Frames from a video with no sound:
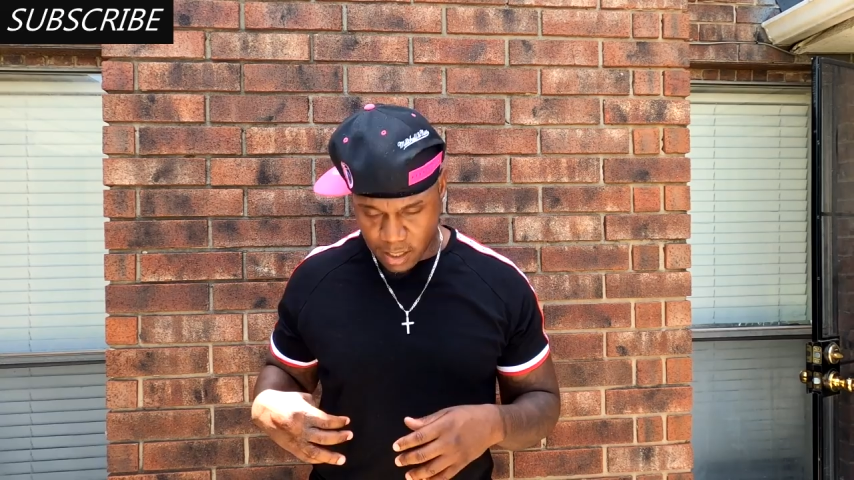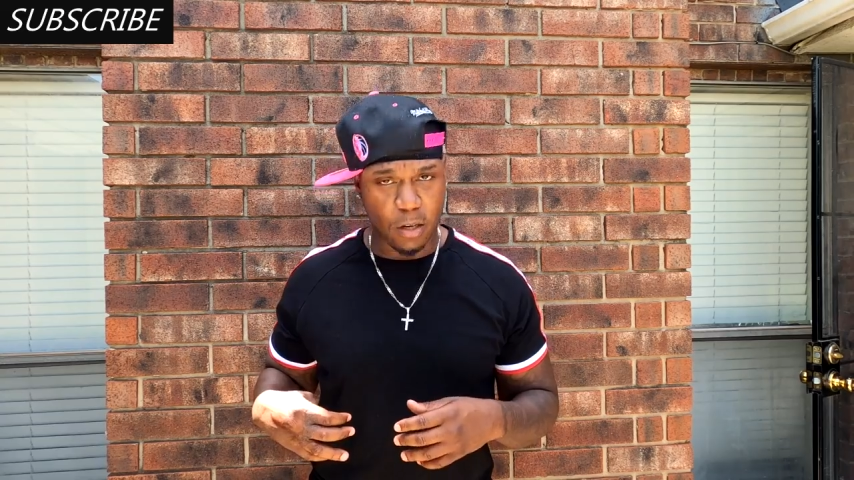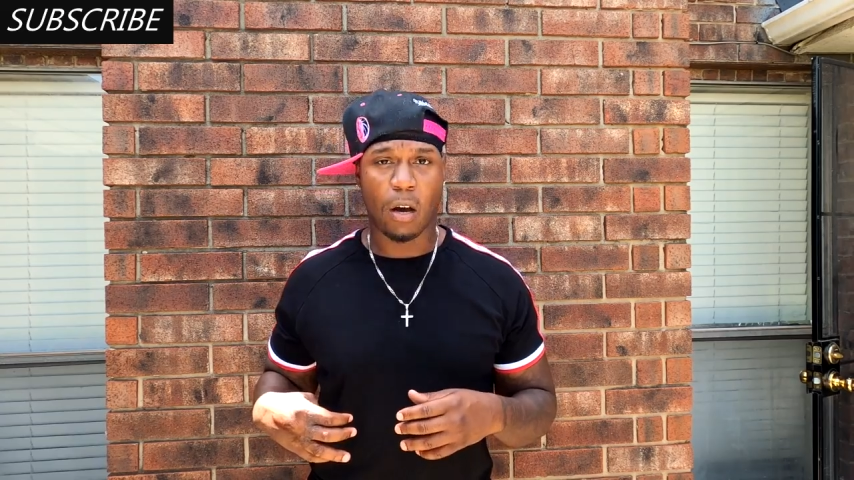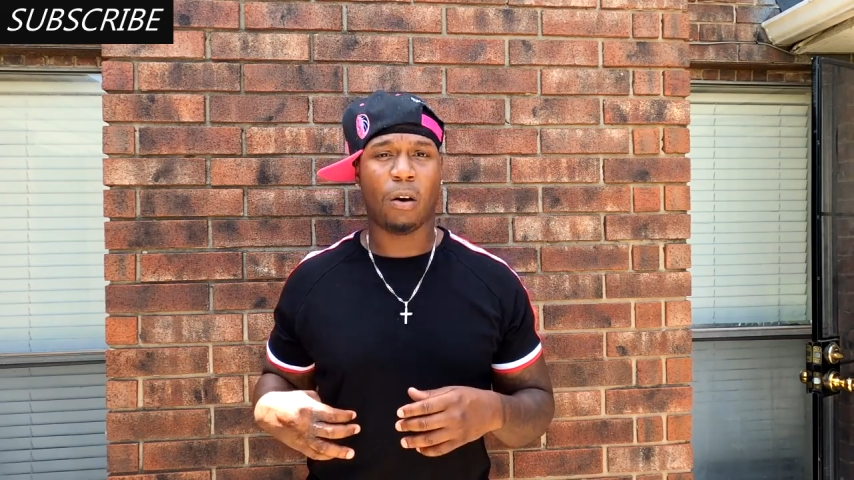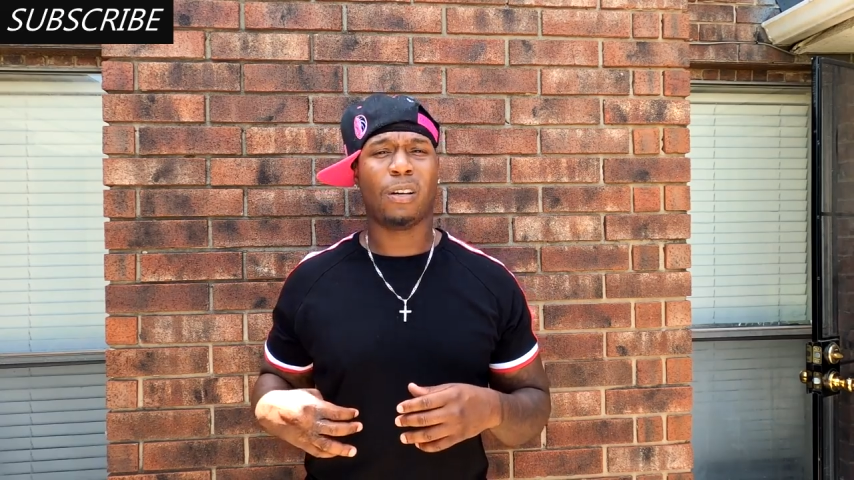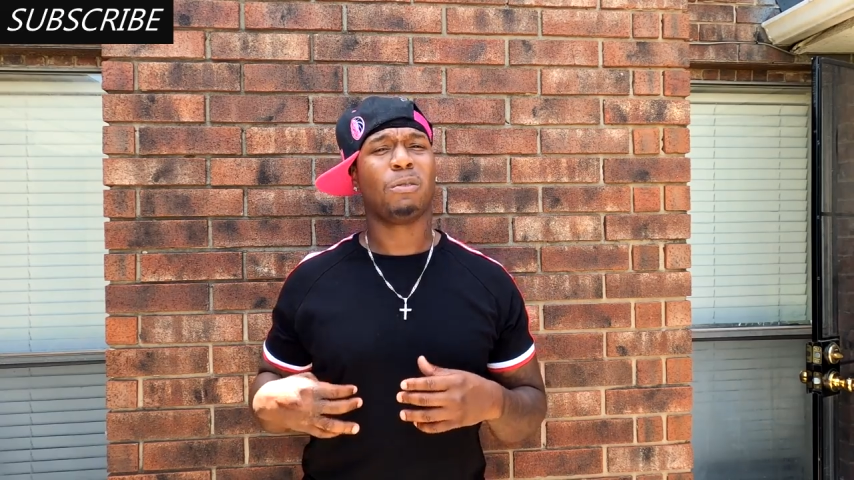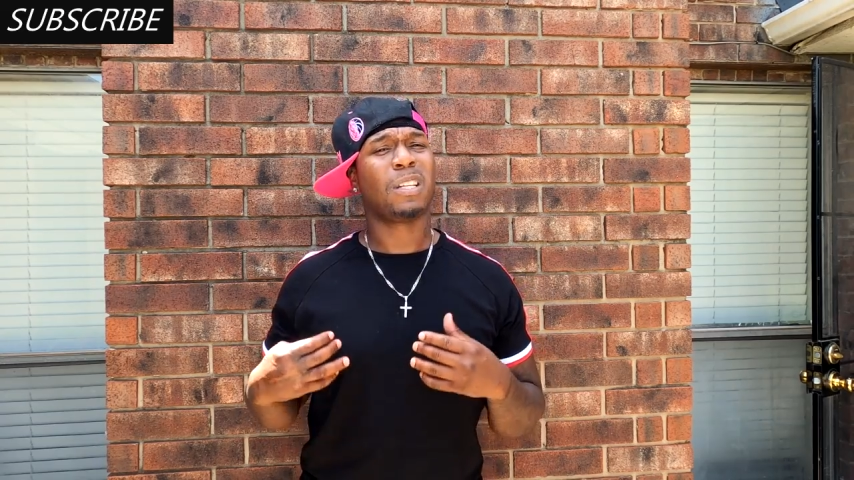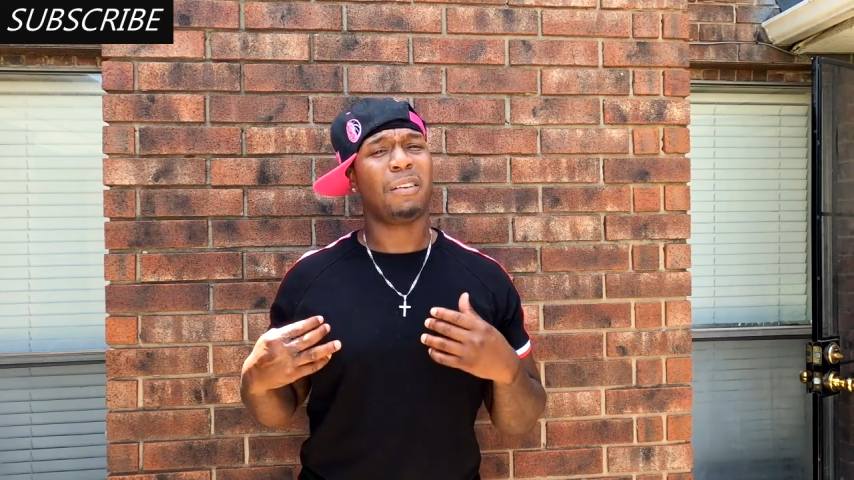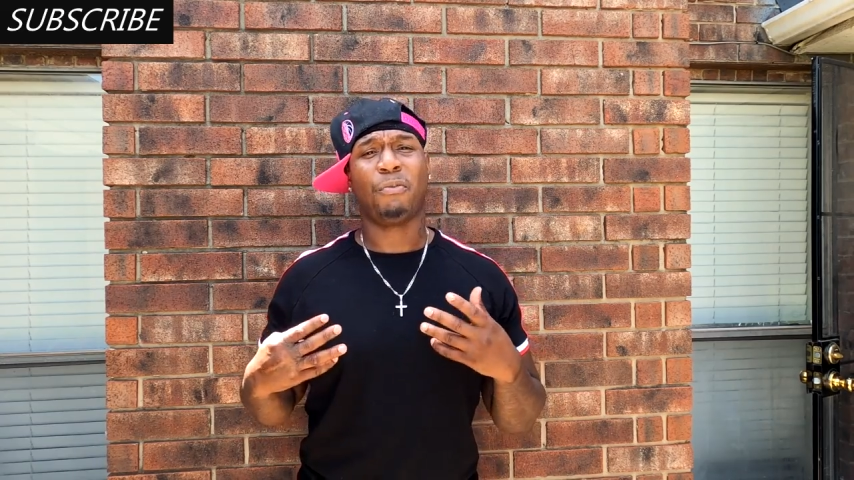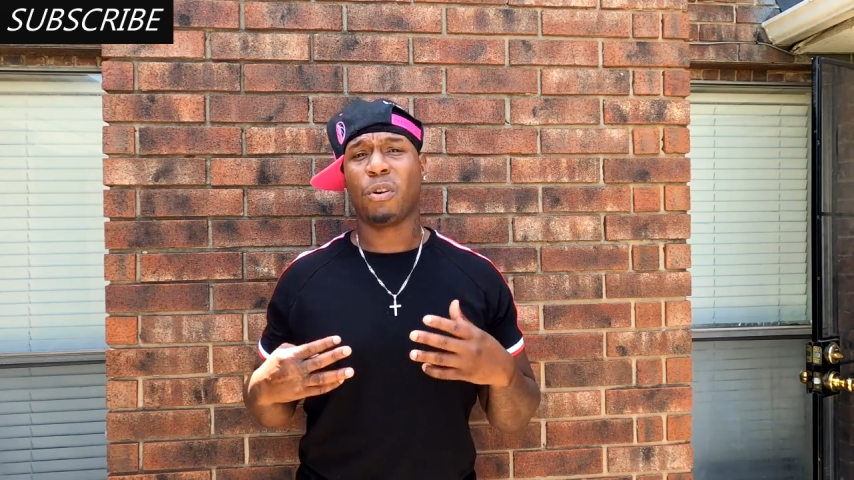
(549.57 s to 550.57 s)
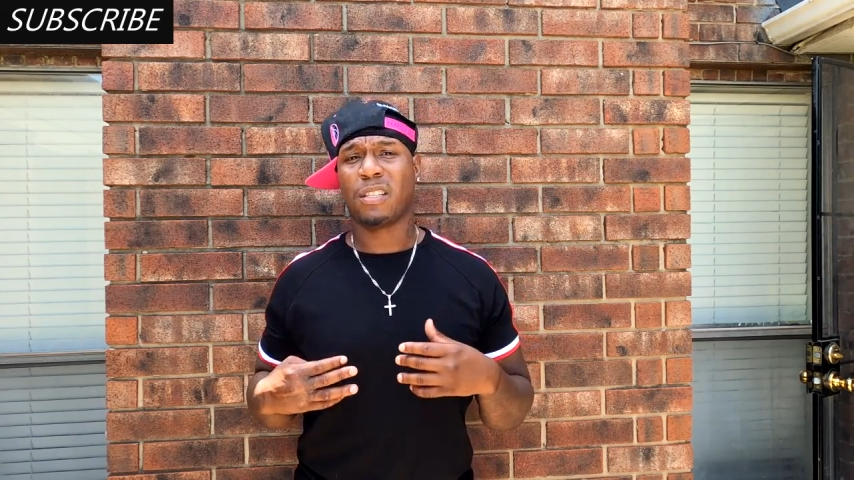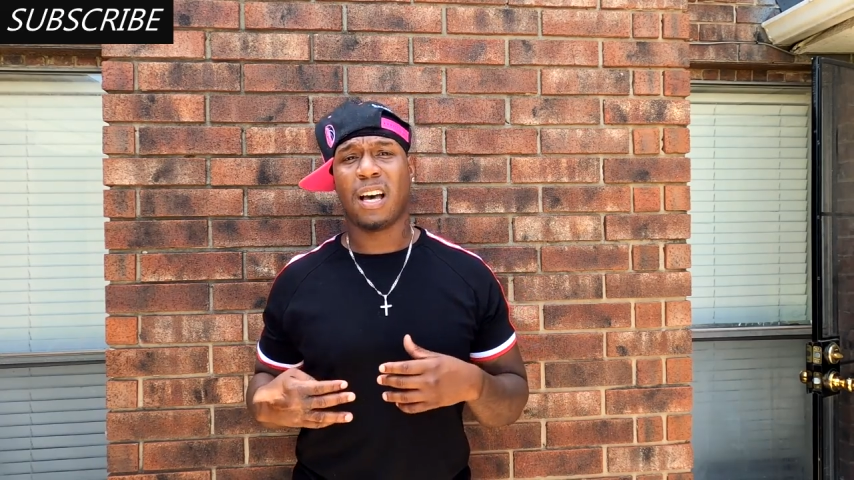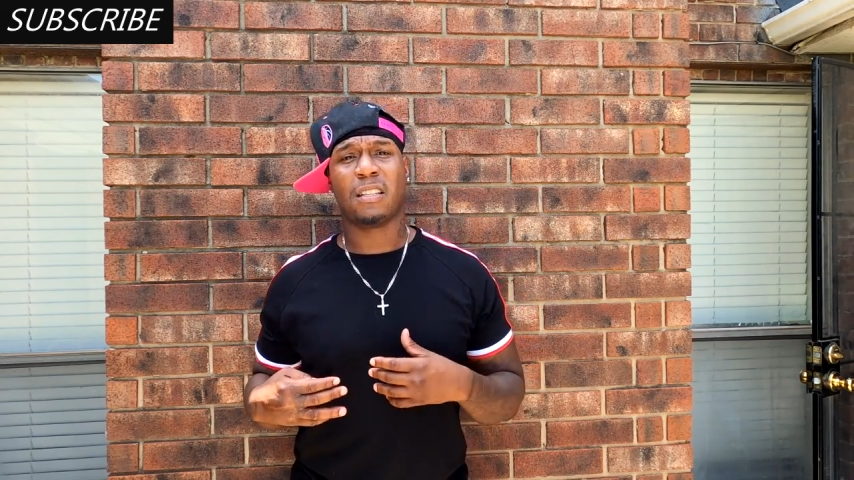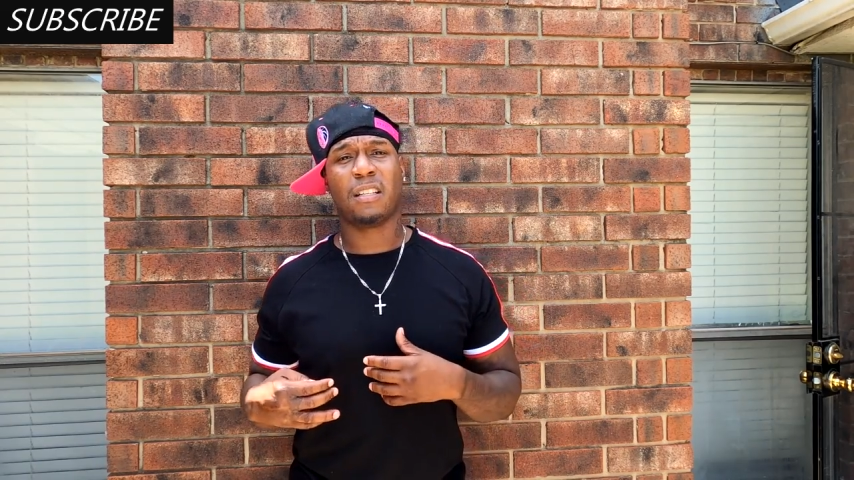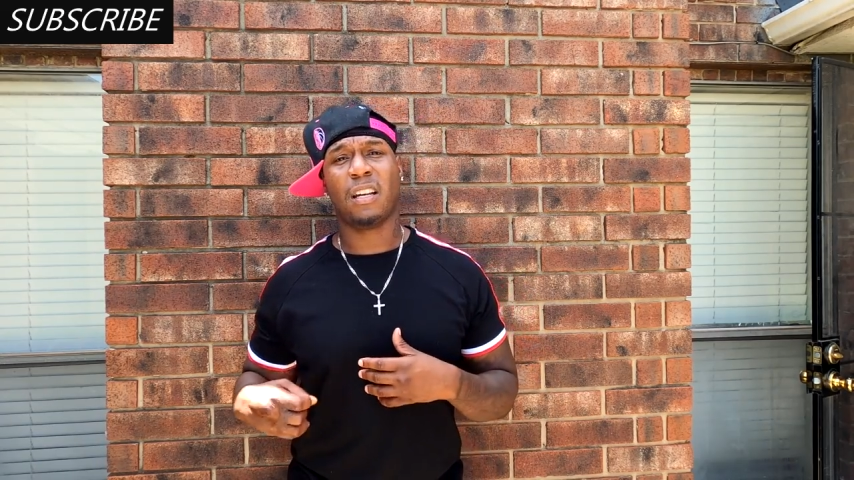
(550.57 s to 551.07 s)
No, it was like 4
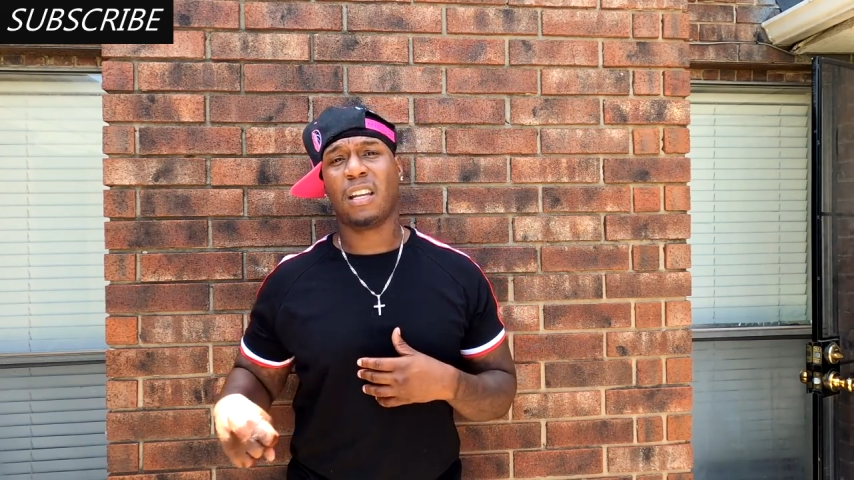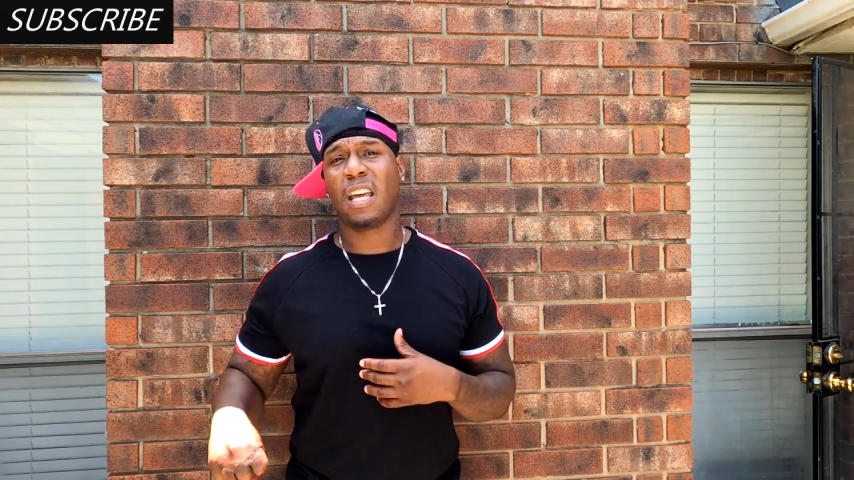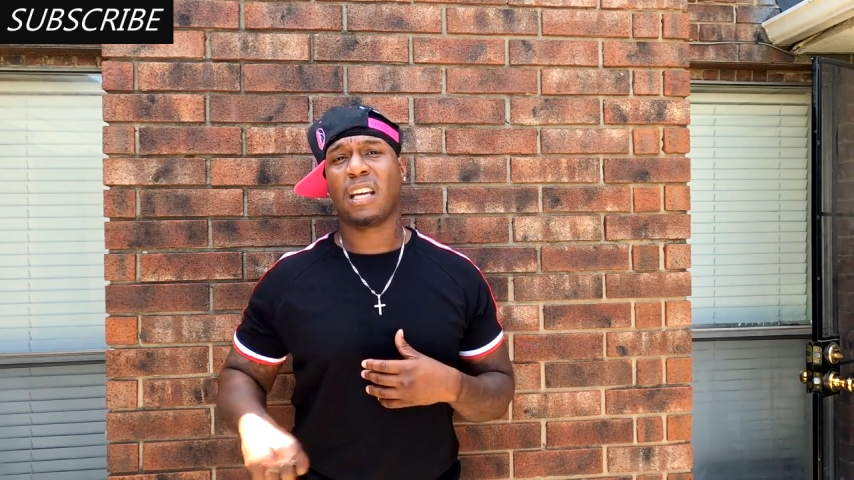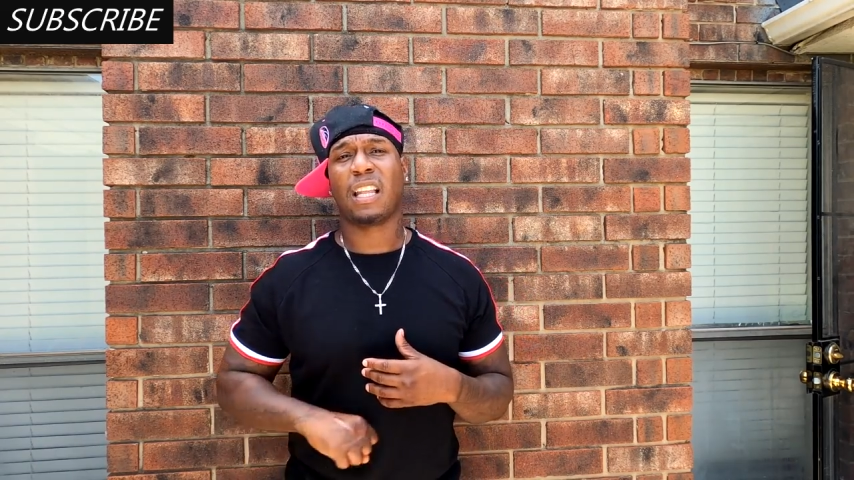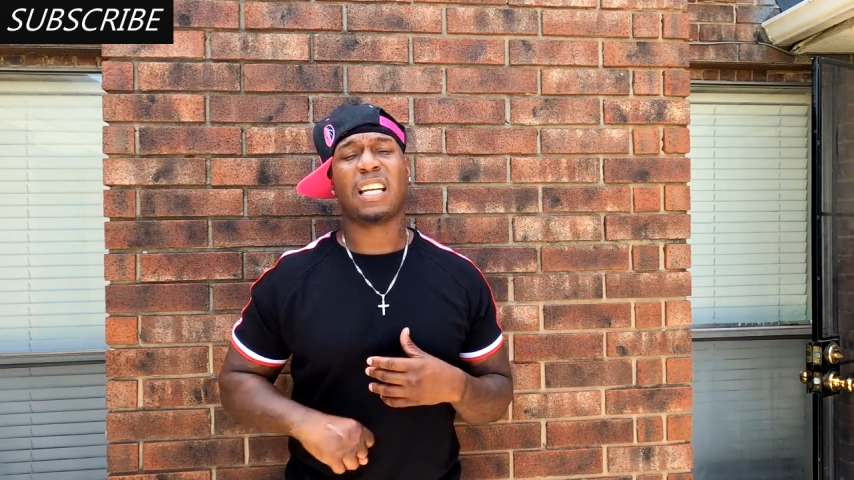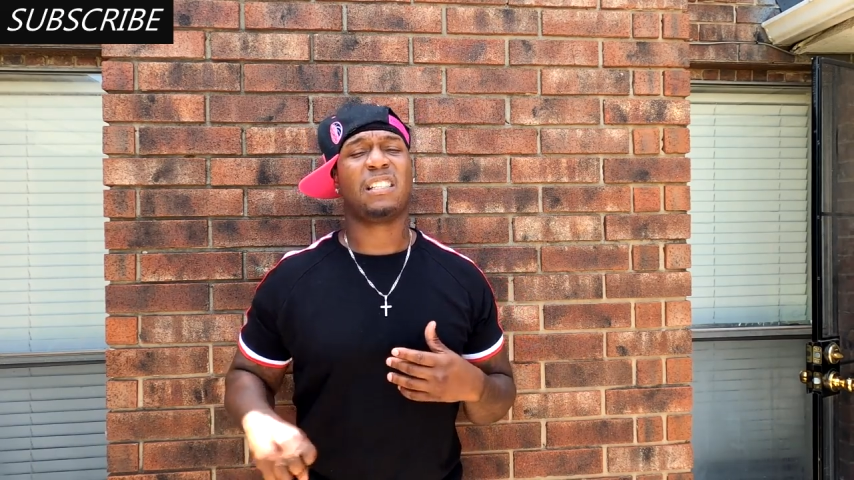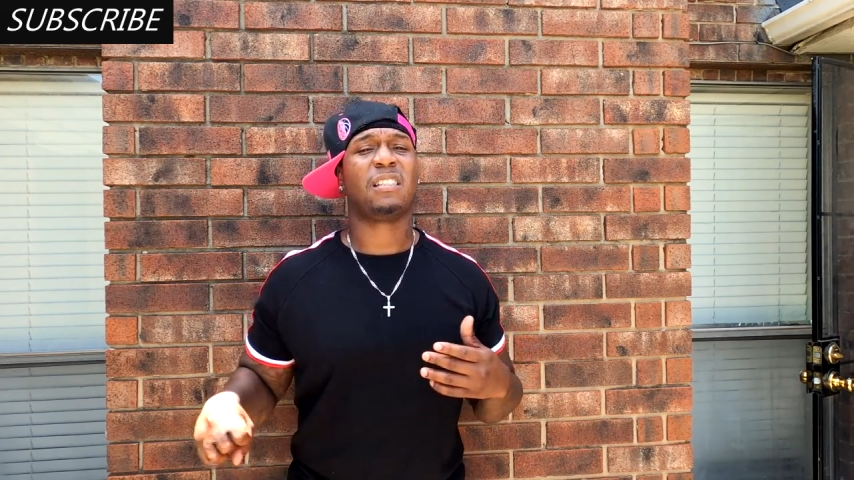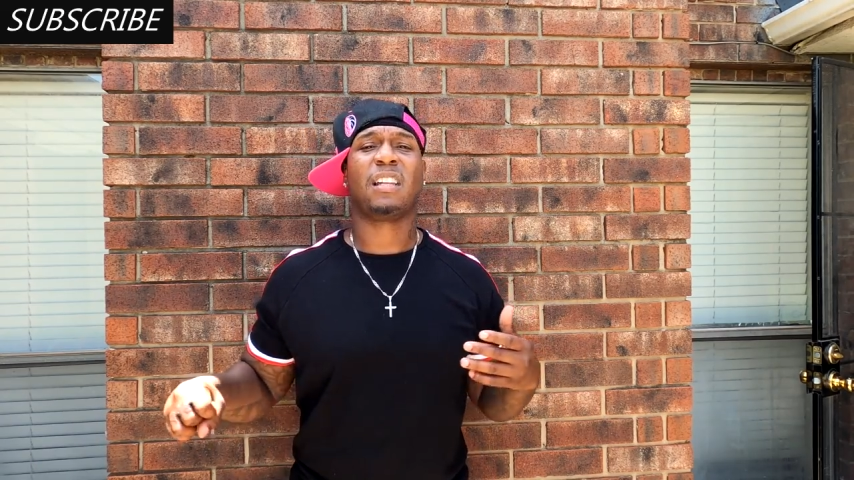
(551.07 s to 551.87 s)
times in the neck, like